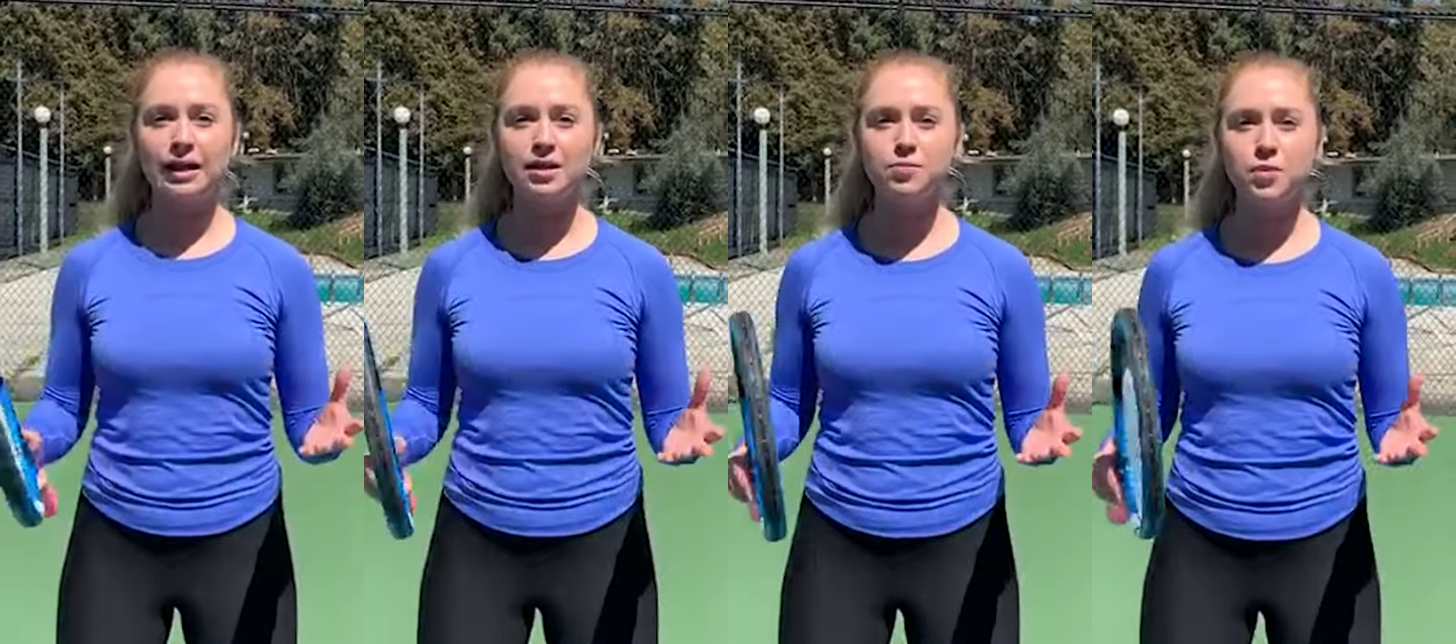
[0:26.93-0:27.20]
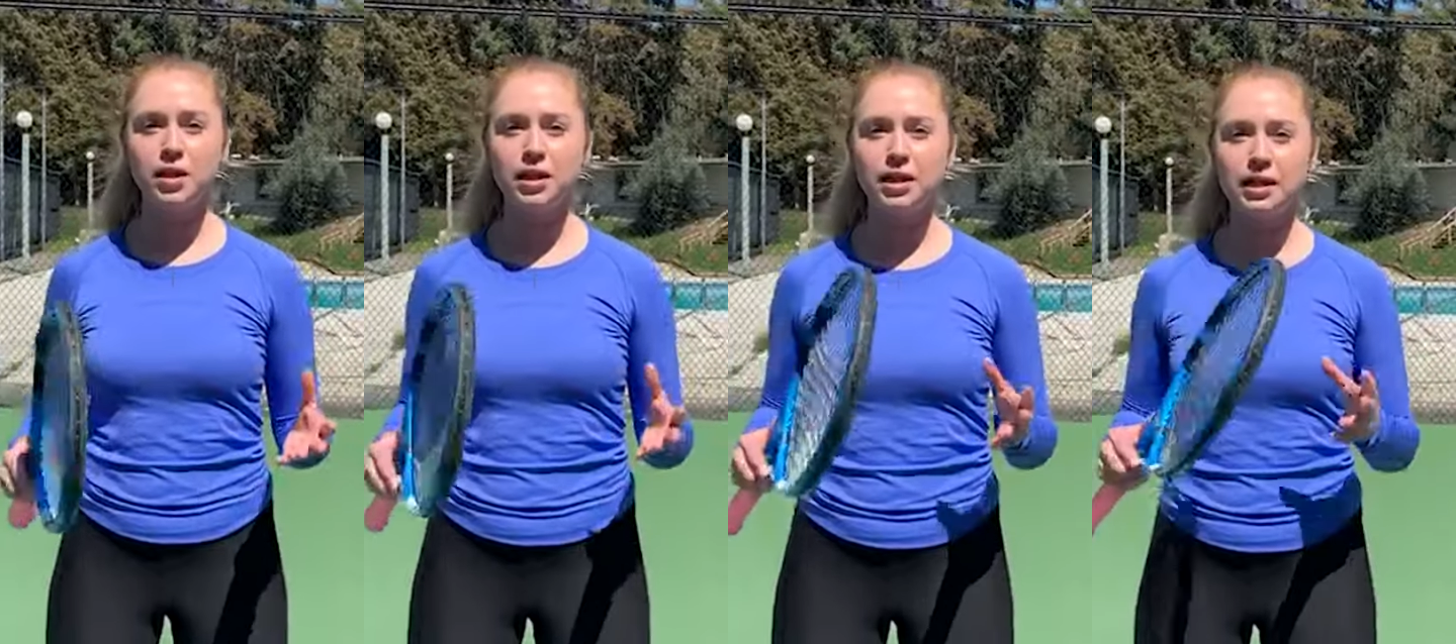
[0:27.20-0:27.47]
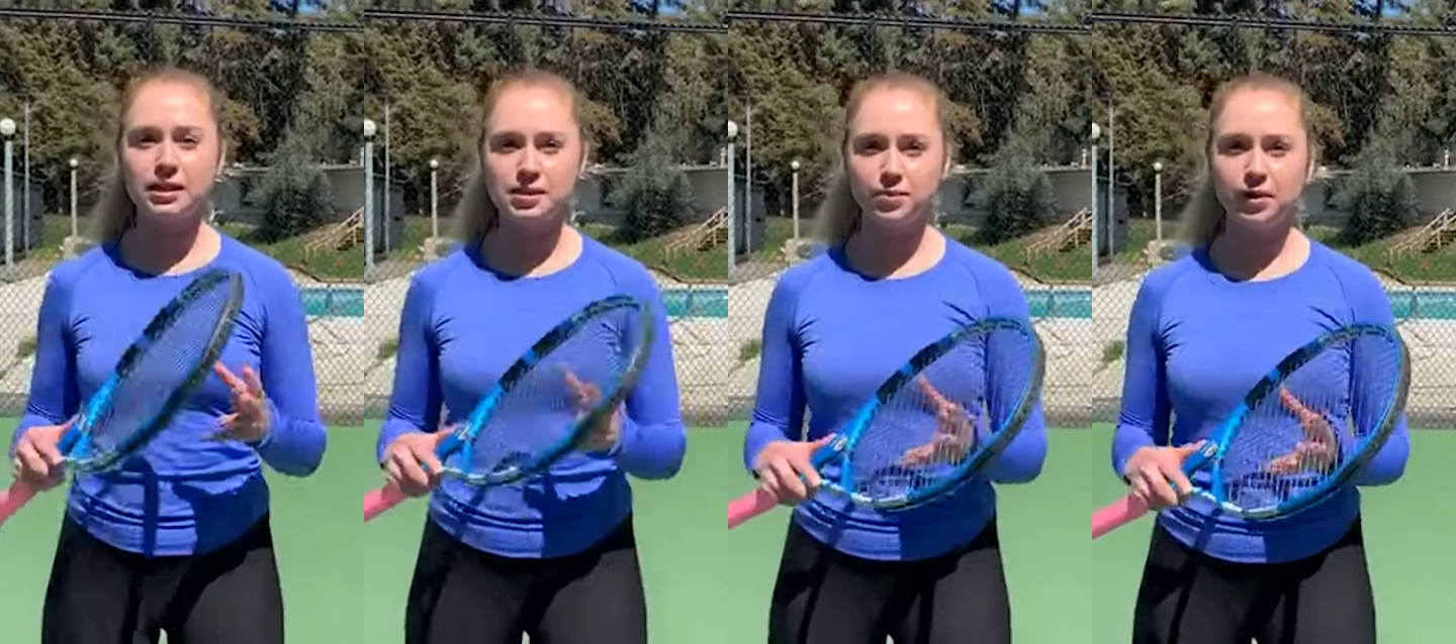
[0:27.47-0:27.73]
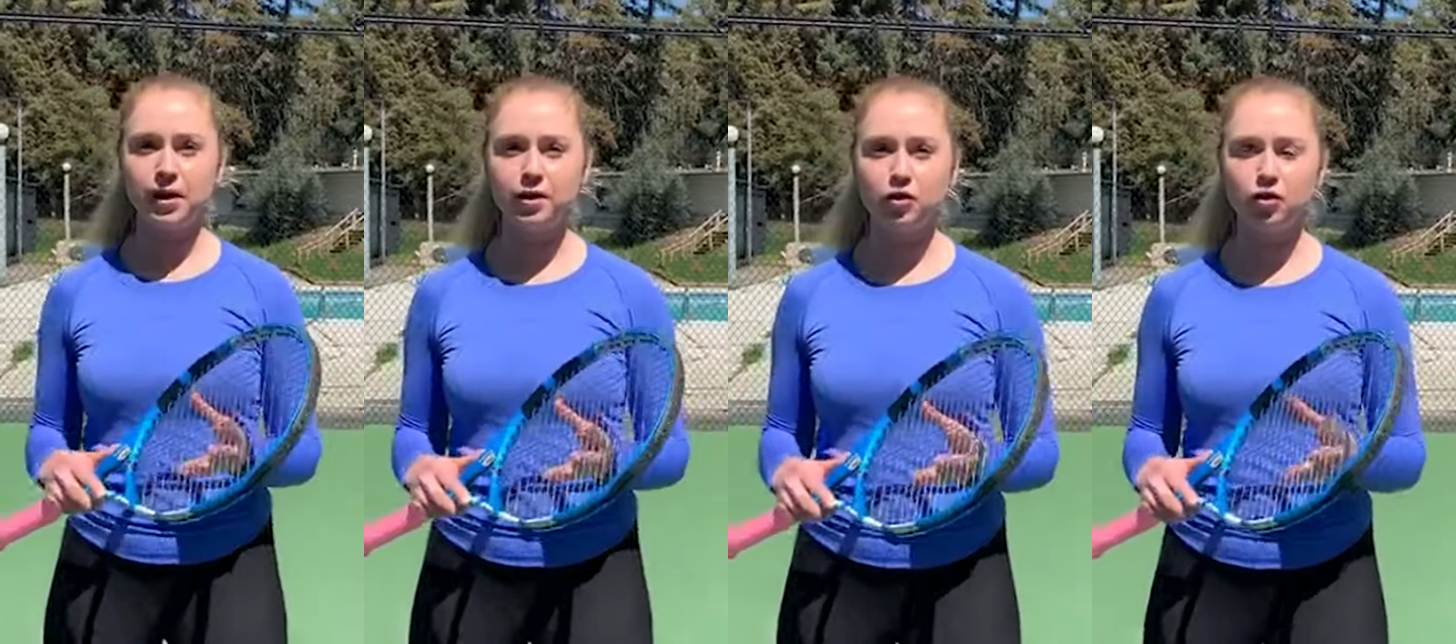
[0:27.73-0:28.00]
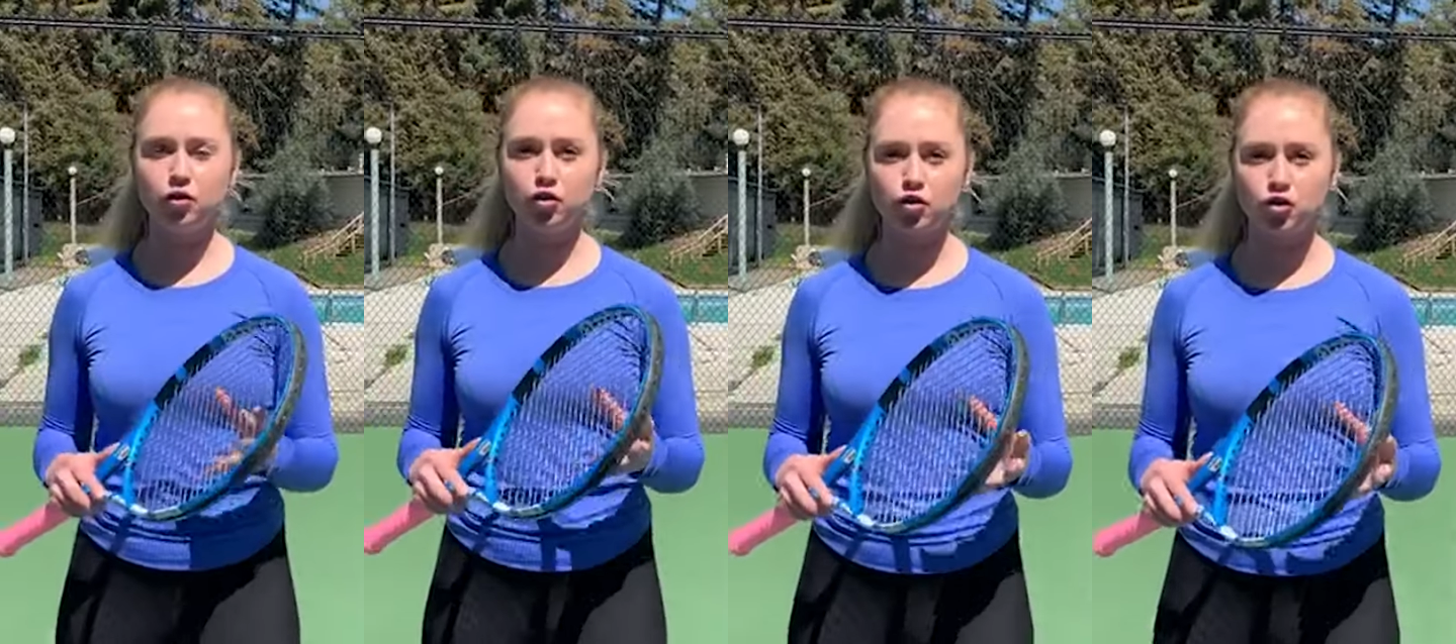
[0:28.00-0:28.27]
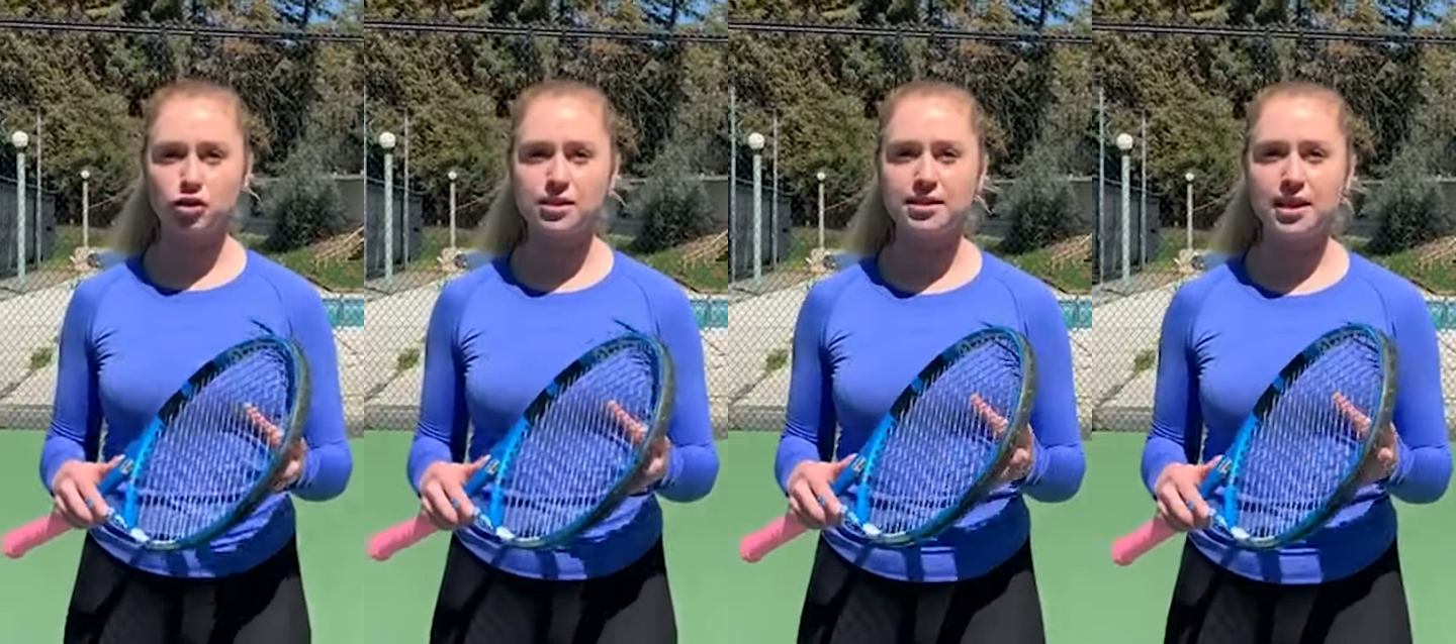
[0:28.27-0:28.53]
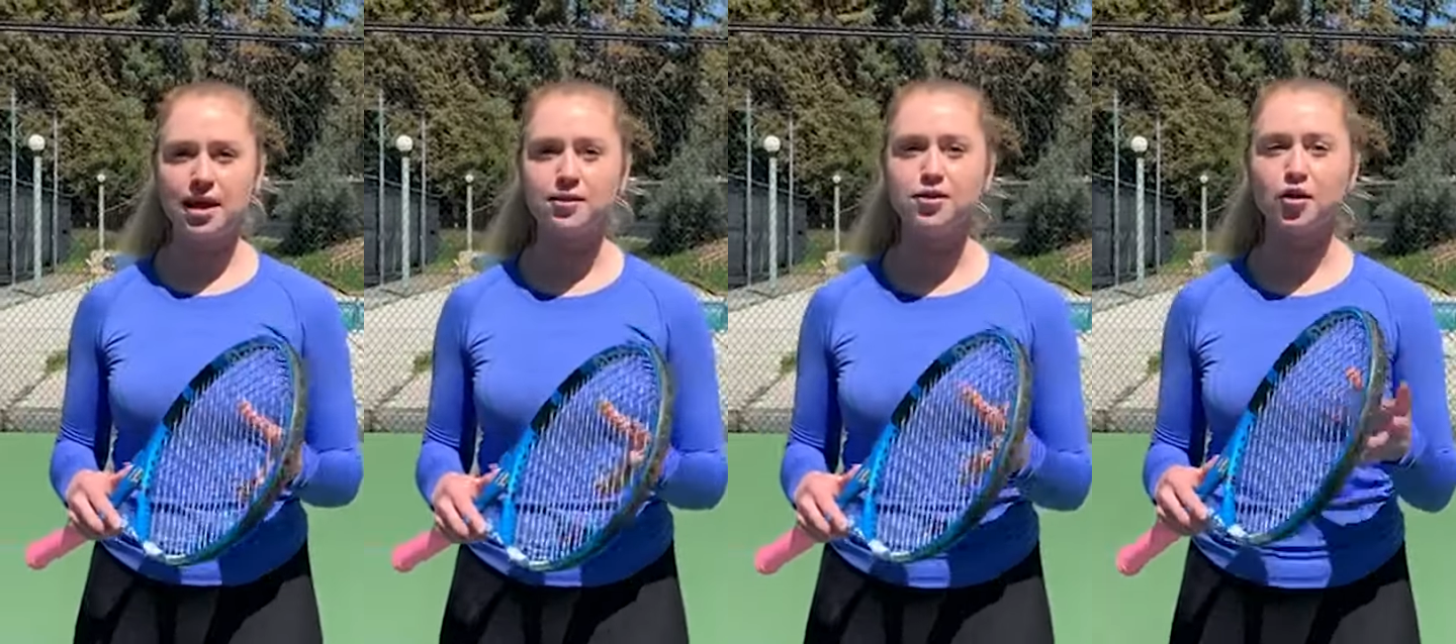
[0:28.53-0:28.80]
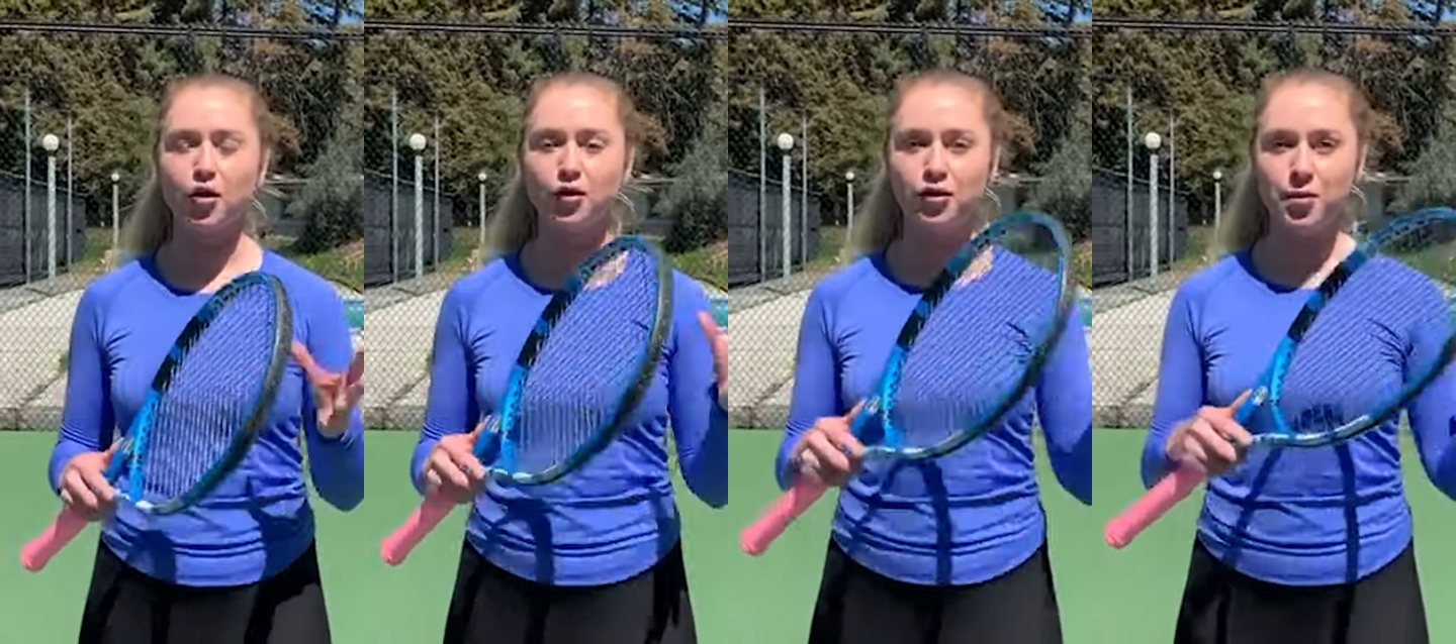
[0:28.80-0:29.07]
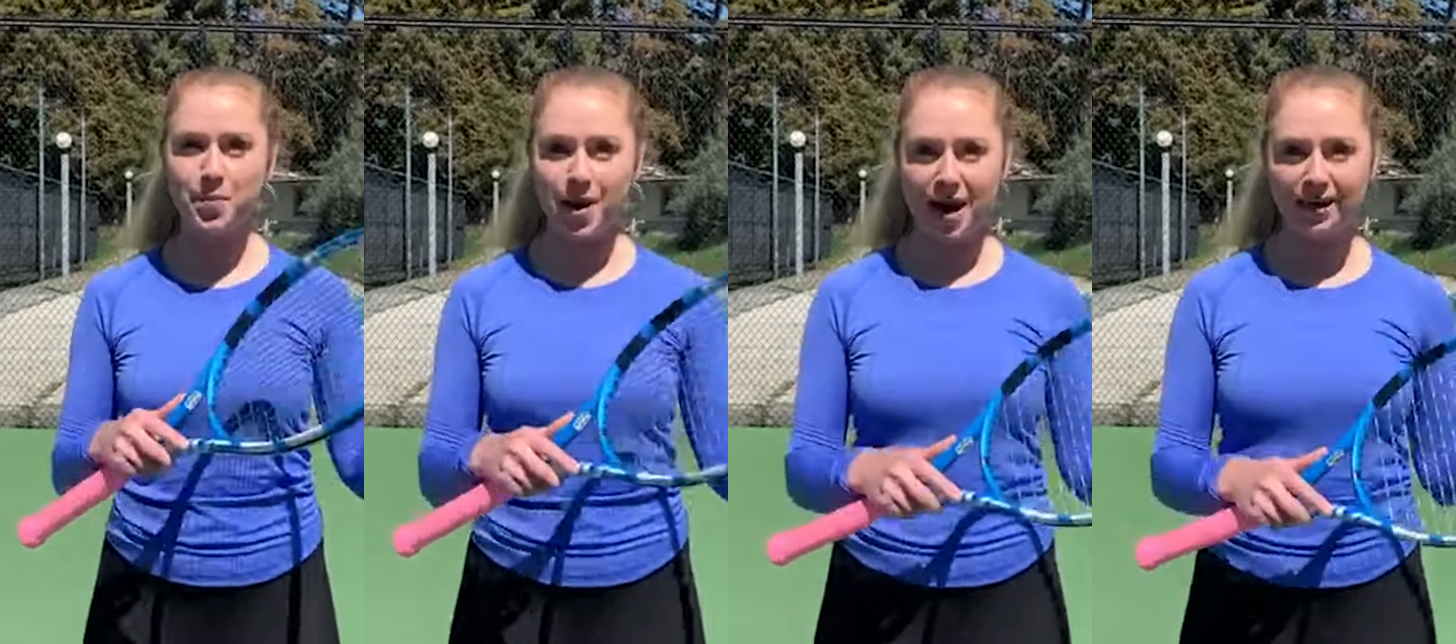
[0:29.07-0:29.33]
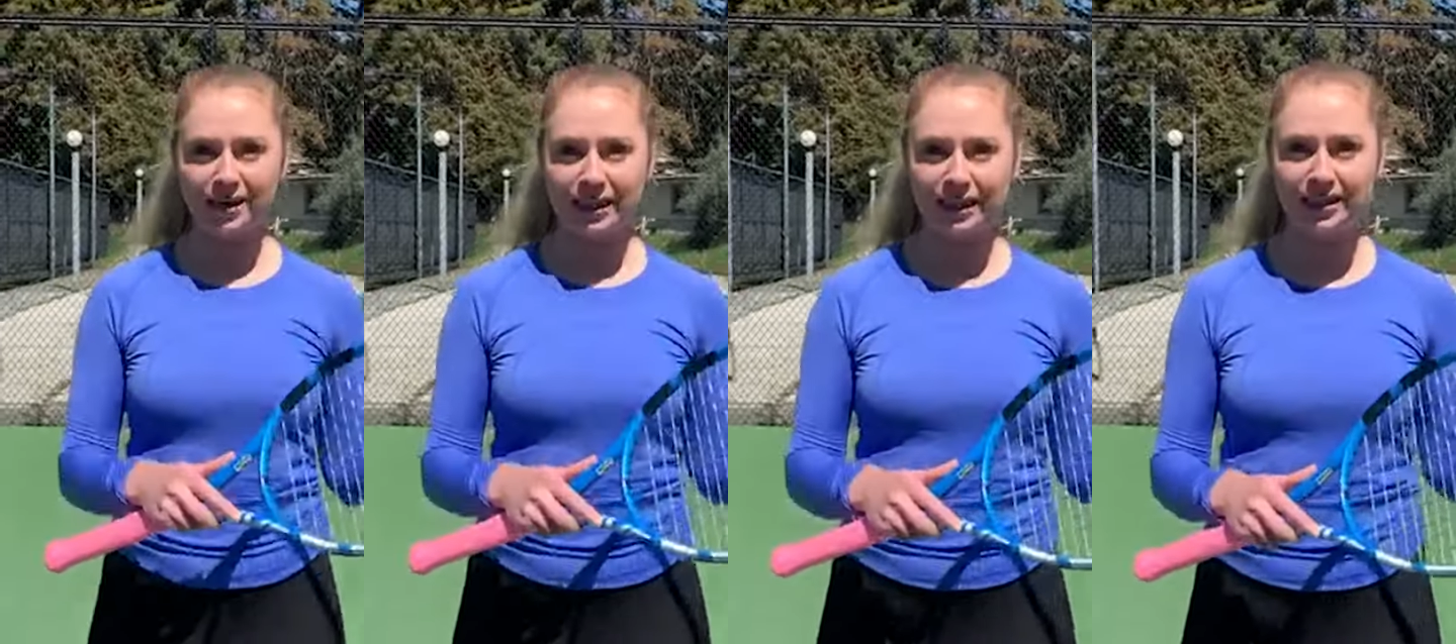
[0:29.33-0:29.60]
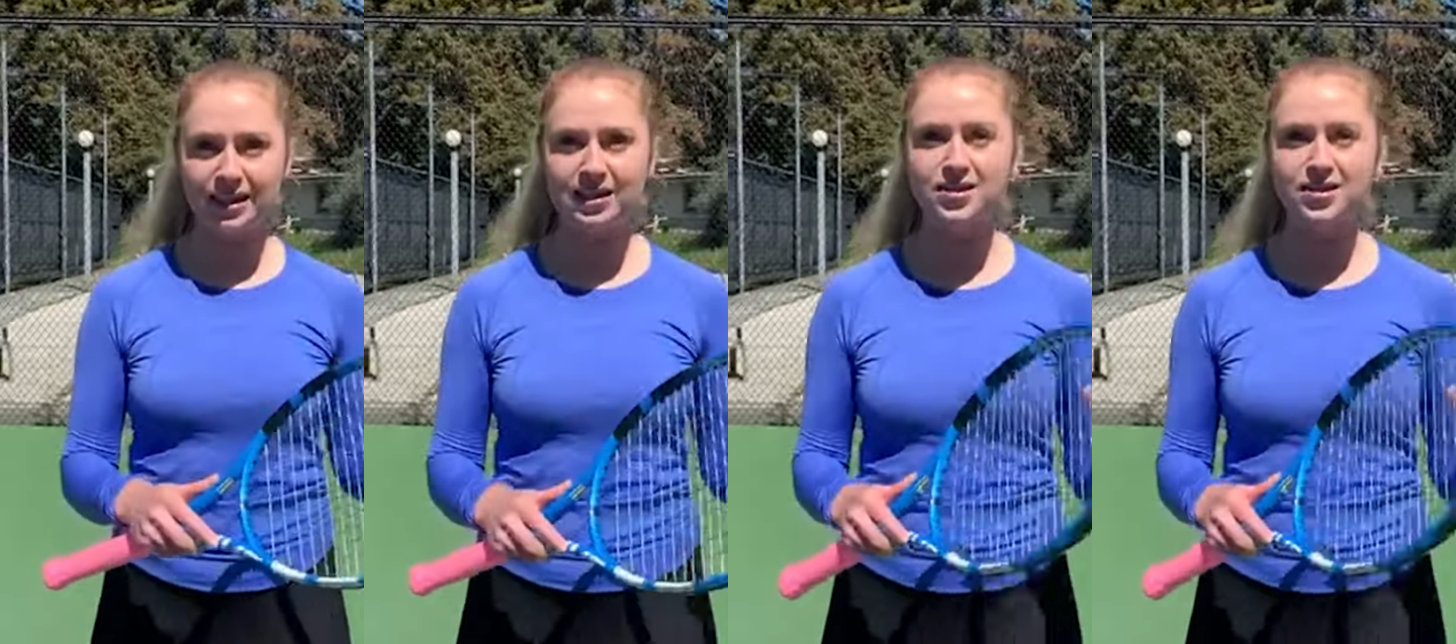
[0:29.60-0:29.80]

let me explain you neutral stance on a backhand.